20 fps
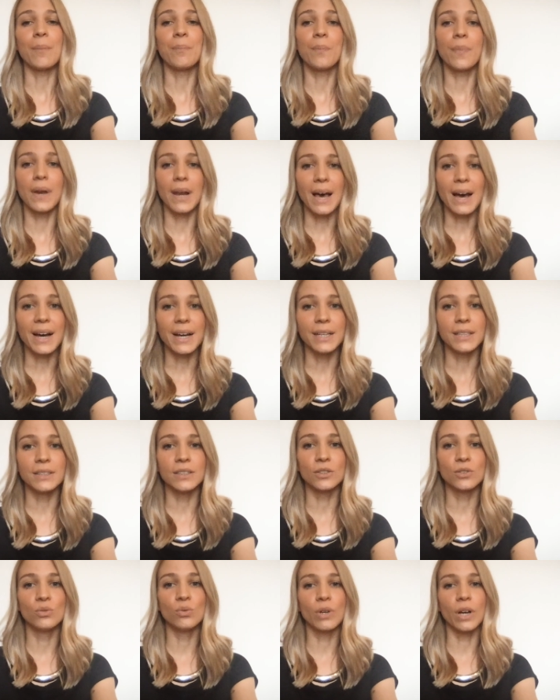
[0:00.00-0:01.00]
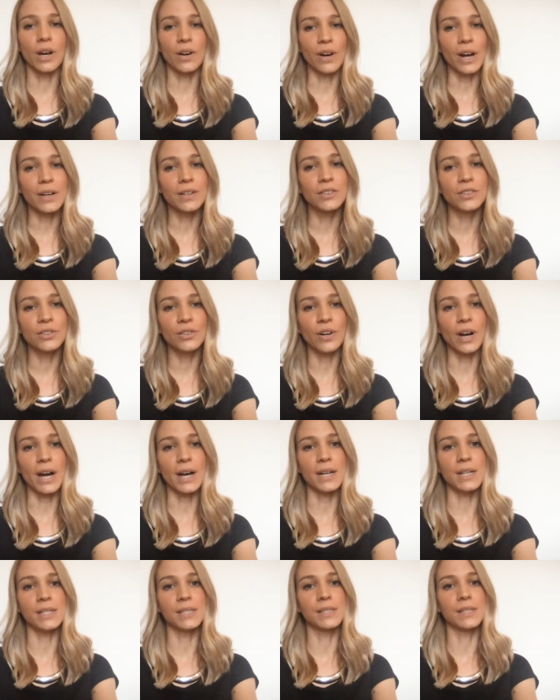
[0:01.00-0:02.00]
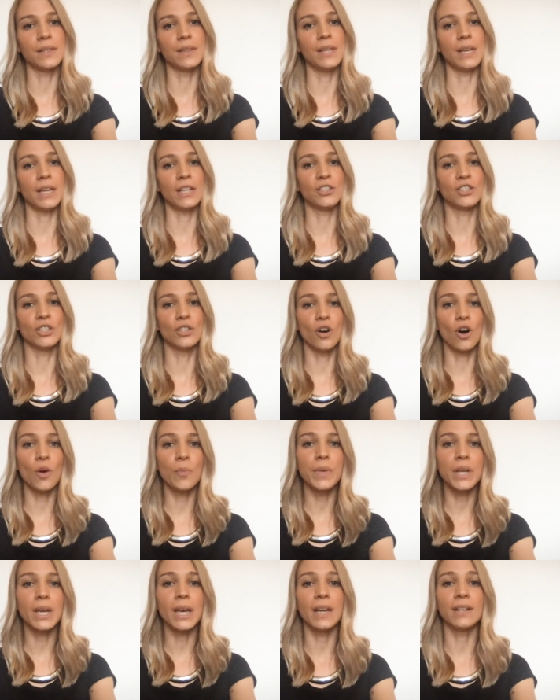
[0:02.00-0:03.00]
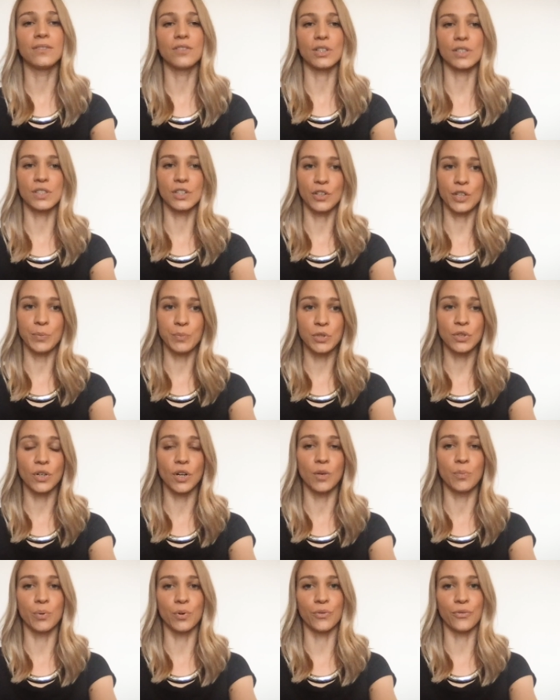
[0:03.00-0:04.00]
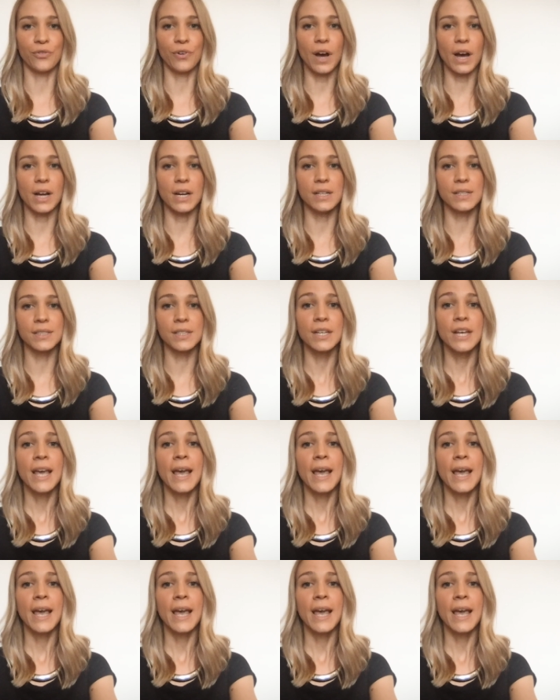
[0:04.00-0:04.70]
applied to characterize the genomic and transcriptional profiles